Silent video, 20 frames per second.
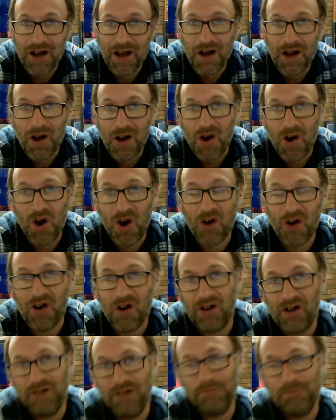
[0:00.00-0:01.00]

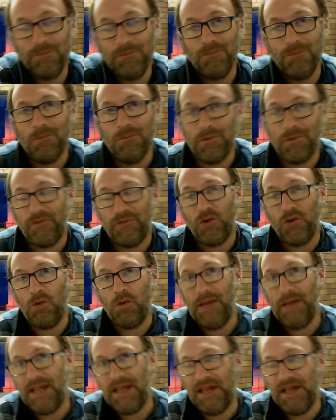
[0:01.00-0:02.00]
Alright, before
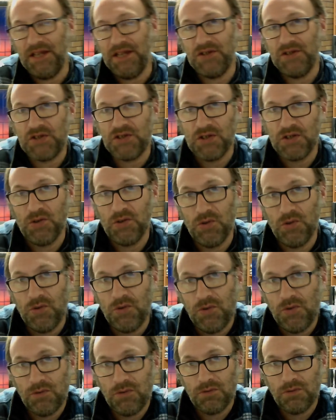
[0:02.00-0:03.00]
we get
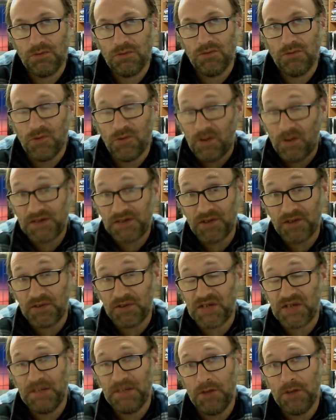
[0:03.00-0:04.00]
into the rest of the
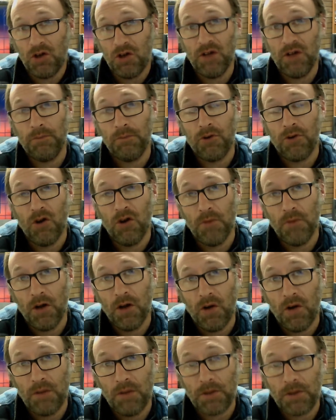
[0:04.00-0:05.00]
TBIM
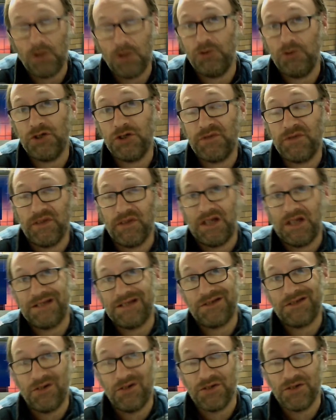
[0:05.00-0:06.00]
promo, apologies for
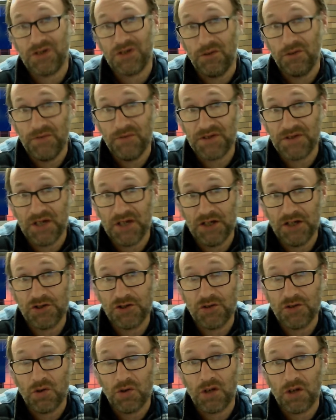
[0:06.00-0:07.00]
last night's
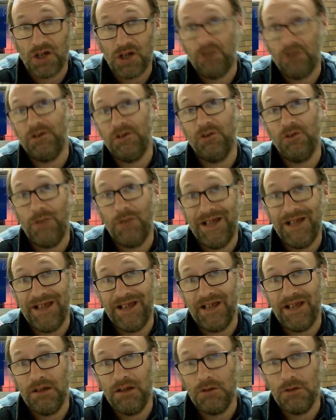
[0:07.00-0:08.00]
conversation not going to
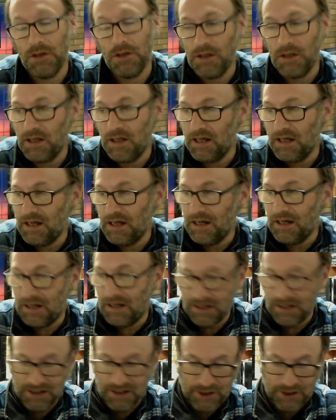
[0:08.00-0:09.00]
air.
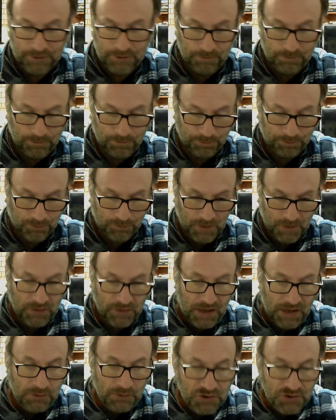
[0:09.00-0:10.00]

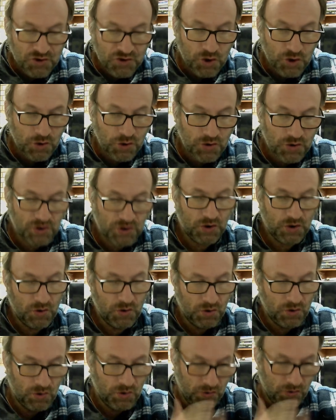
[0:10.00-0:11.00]
That was due
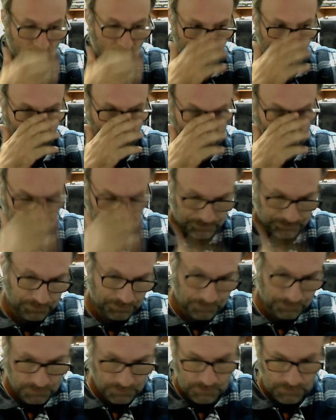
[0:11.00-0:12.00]
to
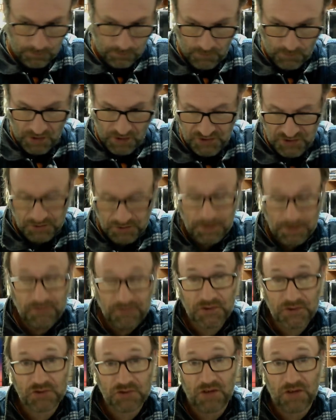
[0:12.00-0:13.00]
some
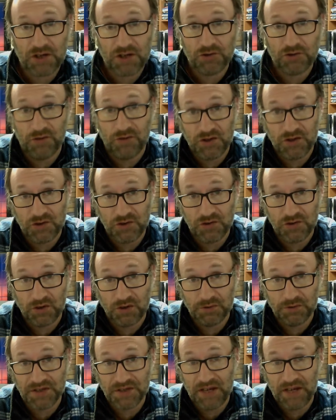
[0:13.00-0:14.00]
infrastructure issues I
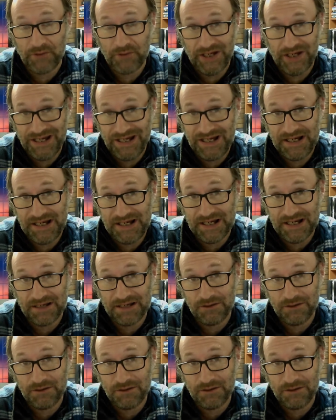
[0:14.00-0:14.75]
was having here.